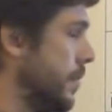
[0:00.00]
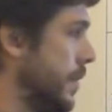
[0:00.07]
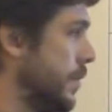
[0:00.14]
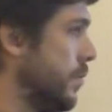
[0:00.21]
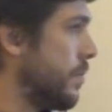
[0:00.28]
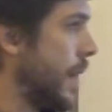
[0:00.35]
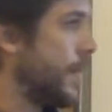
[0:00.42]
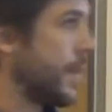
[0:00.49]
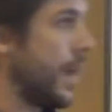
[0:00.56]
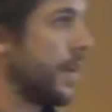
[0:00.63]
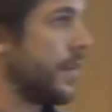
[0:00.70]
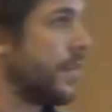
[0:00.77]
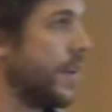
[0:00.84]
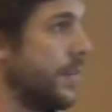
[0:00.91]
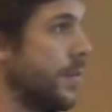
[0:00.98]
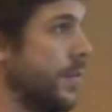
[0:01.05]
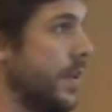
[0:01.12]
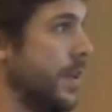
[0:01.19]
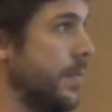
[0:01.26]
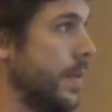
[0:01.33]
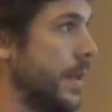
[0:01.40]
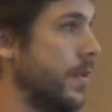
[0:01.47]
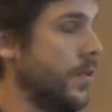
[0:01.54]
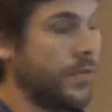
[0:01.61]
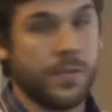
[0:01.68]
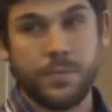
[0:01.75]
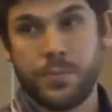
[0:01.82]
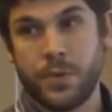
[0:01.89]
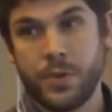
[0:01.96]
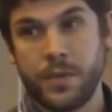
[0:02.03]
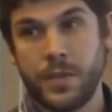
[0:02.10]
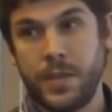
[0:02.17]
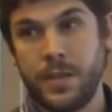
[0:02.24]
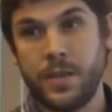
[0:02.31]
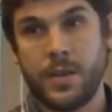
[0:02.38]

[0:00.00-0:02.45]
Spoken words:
we do mapping exercises with them, and also importantly,